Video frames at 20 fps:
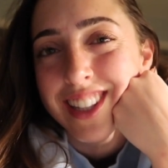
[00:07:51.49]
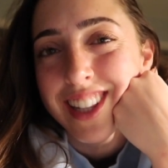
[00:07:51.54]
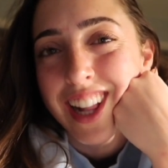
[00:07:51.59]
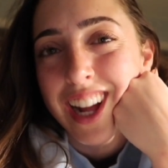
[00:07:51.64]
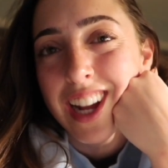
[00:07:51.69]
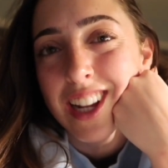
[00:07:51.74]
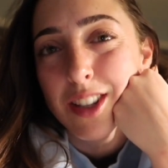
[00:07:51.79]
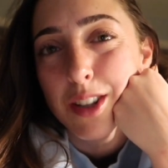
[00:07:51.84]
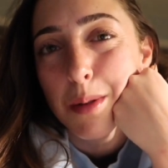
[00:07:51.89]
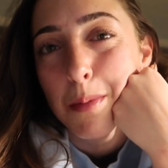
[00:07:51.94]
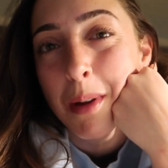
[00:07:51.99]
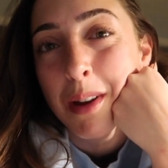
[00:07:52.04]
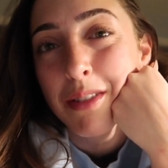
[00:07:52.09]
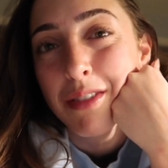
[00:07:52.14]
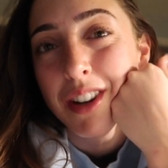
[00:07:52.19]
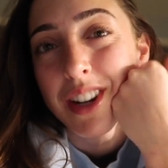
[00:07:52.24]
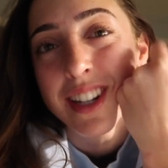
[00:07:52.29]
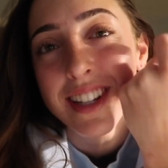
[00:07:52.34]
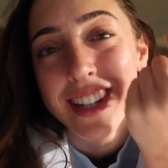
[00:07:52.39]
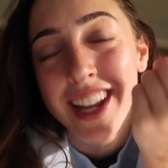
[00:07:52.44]
class with my
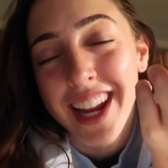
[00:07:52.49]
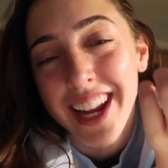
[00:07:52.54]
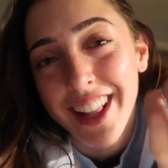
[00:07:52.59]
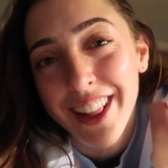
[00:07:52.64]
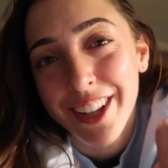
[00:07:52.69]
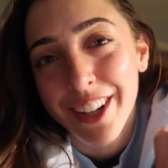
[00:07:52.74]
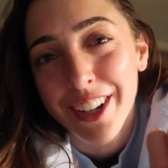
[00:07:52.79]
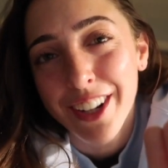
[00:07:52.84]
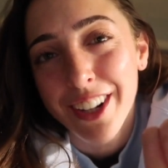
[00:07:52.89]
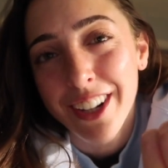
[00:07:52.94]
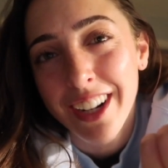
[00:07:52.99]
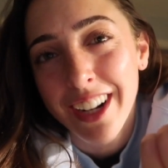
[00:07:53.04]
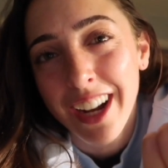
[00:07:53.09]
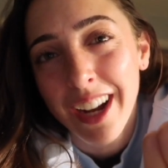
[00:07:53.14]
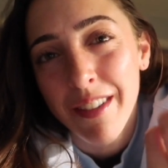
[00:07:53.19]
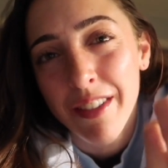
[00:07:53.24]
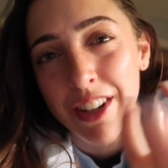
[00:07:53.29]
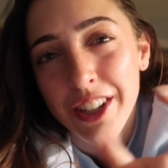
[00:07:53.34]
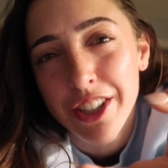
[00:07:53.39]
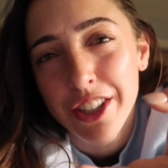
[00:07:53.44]
friend Taylor.
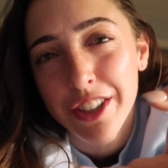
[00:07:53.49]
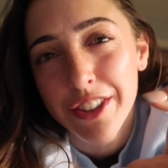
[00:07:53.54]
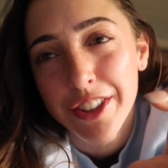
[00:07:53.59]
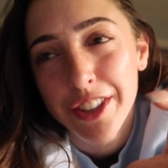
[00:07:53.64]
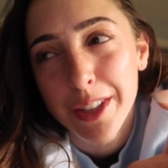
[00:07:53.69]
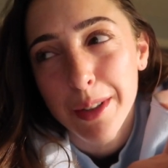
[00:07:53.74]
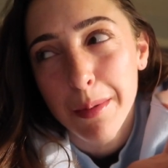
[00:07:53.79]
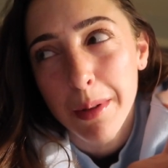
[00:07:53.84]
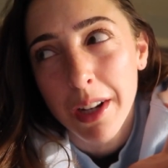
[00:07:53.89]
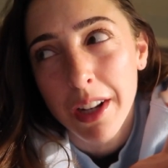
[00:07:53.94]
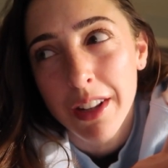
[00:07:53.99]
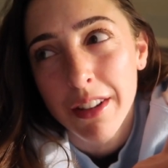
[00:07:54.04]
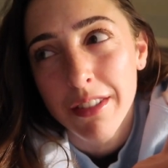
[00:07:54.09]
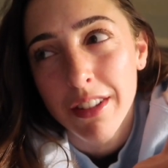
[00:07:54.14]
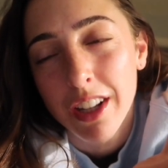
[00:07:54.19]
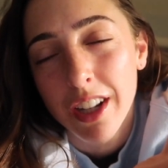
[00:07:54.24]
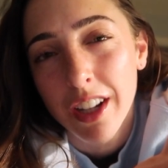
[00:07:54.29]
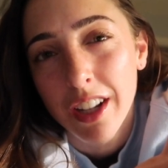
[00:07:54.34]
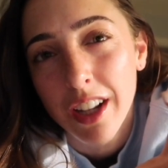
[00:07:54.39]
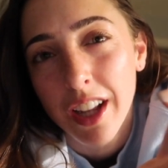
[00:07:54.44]
I'm not sure if she's been on
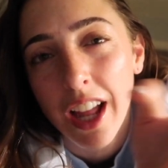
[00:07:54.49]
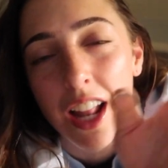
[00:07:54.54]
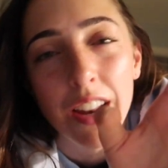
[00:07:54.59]
the vlog.